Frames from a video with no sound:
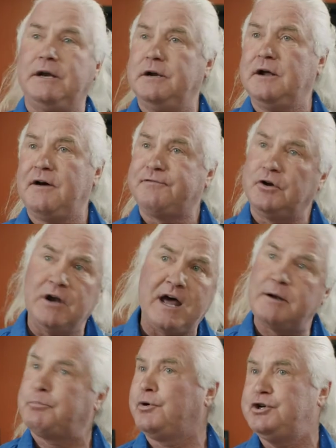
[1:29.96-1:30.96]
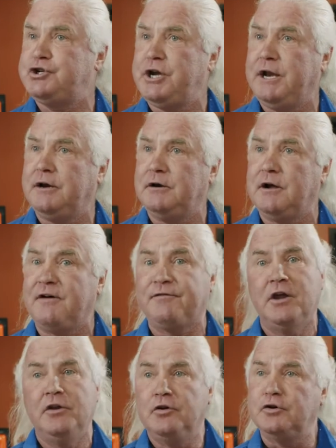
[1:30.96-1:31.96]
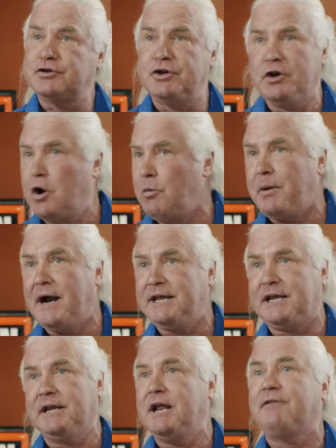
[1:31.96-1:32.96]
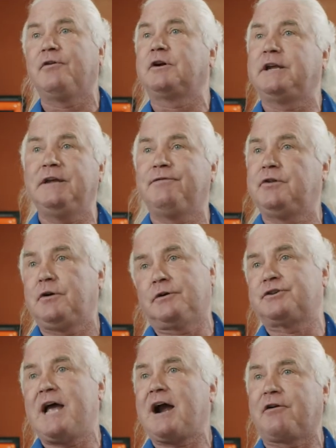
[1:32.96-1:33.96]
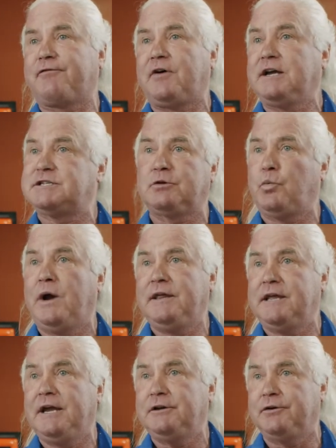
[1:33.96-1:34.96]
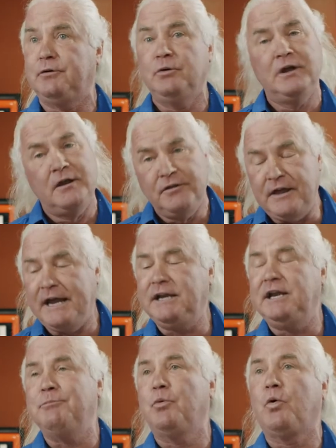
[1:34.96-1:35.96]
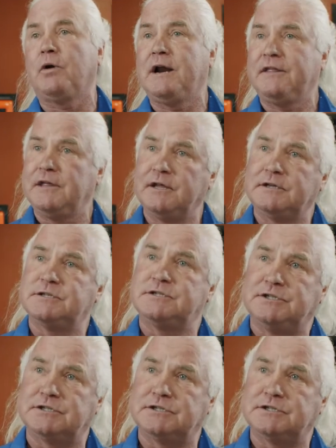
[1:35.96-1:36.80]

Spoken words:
get enough, they're not appreciated enough. There's nobody can ever give their sacrifice the way they do. They need more, and I think this is